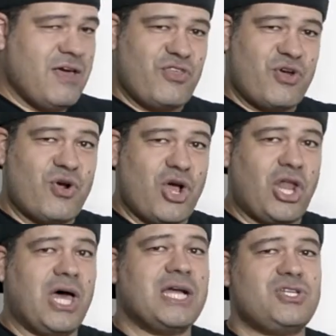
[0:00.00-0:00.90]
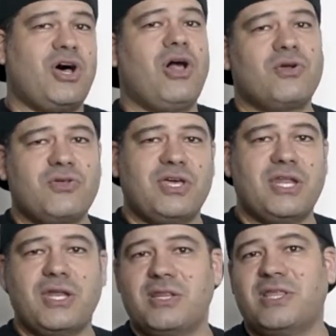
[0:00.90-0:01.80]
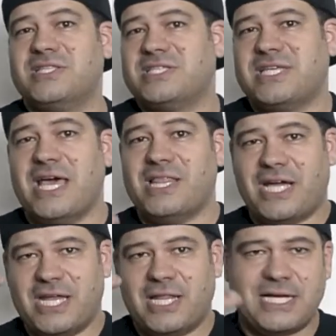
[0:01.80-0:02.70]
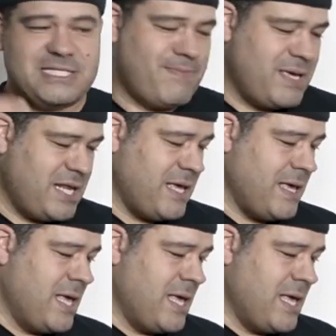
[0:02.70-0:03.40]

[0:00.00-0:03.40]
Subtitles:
they're a lot taller than say like an Alexa Mini.